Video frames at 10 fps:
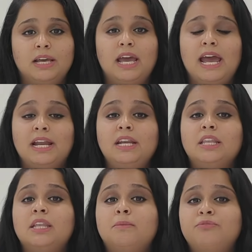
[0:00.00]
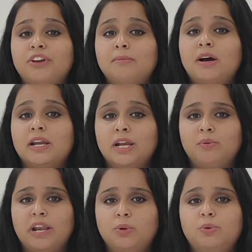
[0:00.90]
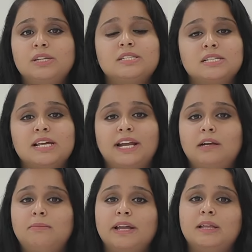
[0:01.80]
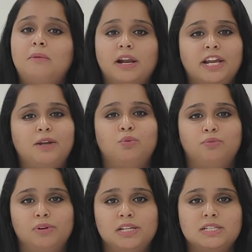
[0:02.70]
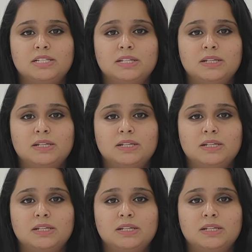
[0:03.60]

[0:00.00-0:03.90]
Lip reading: And the fair market value is decided by the market movements.